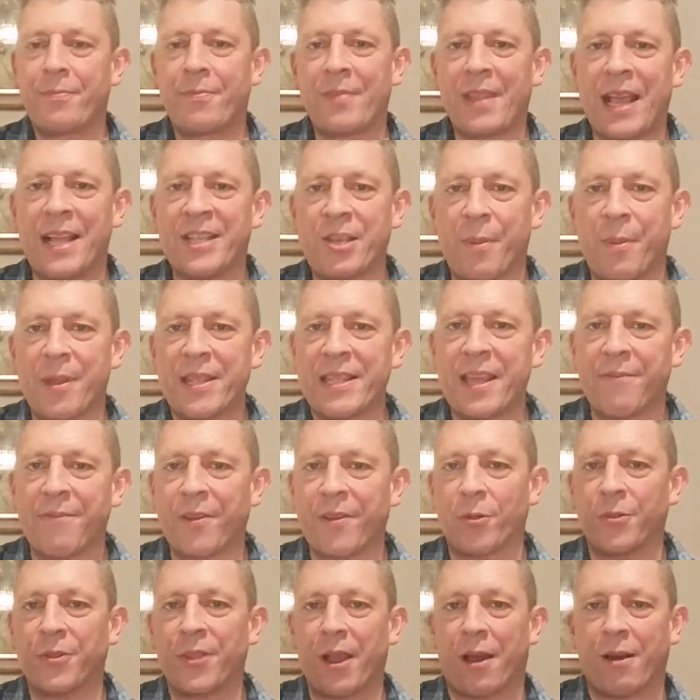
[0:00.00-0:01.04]
It's a bit
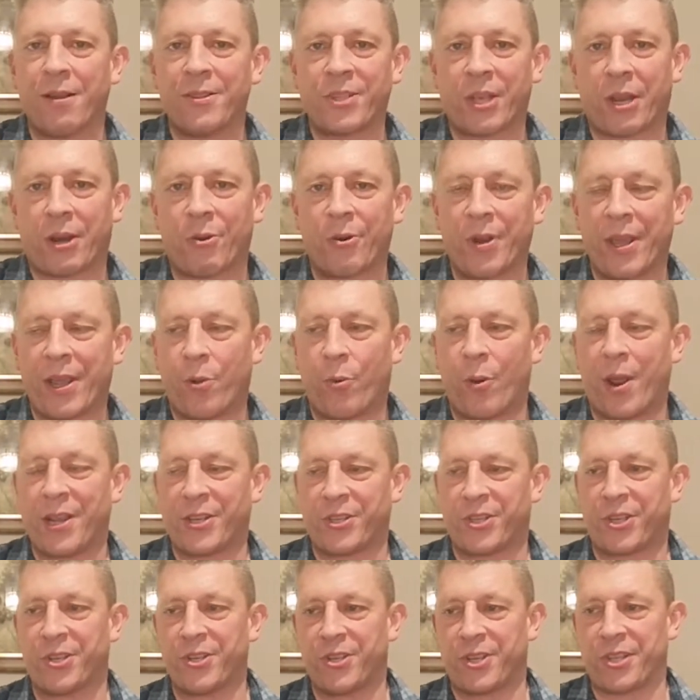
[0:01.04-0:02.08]
difficult to answer any
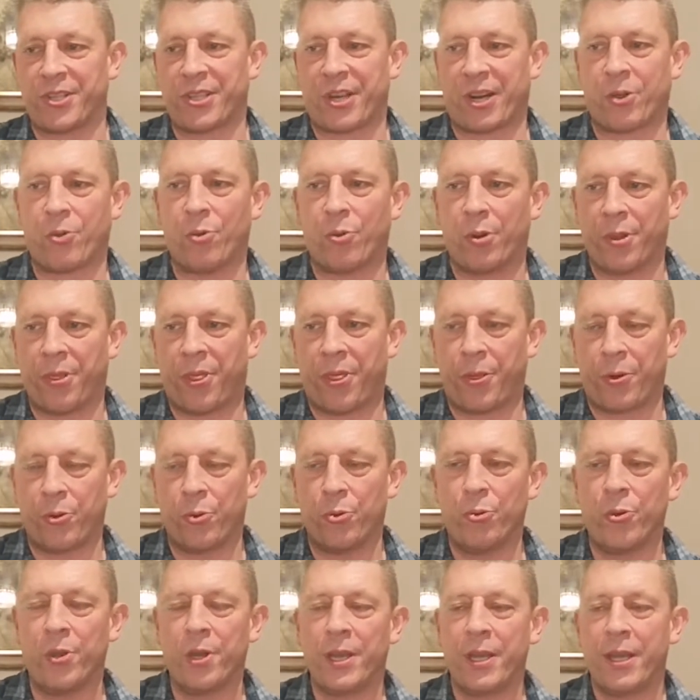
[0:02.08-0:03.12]
questions as you're going
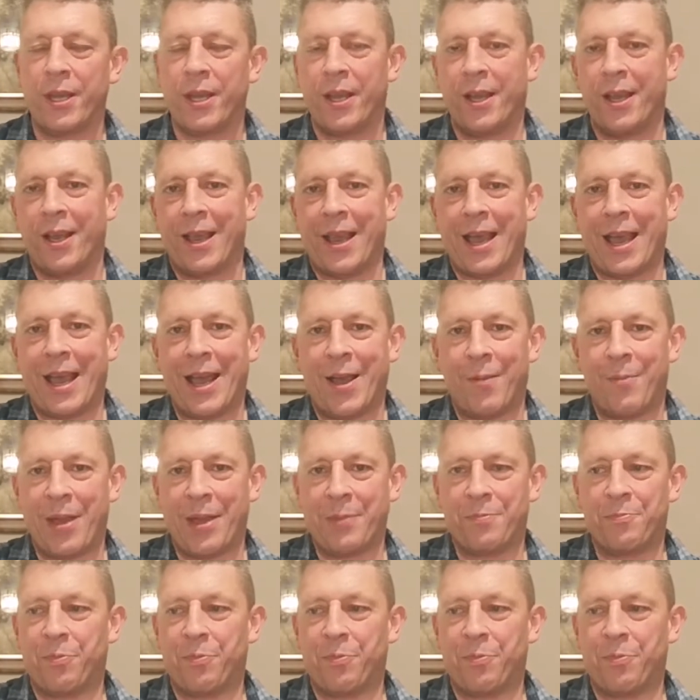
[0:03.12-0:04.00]
through and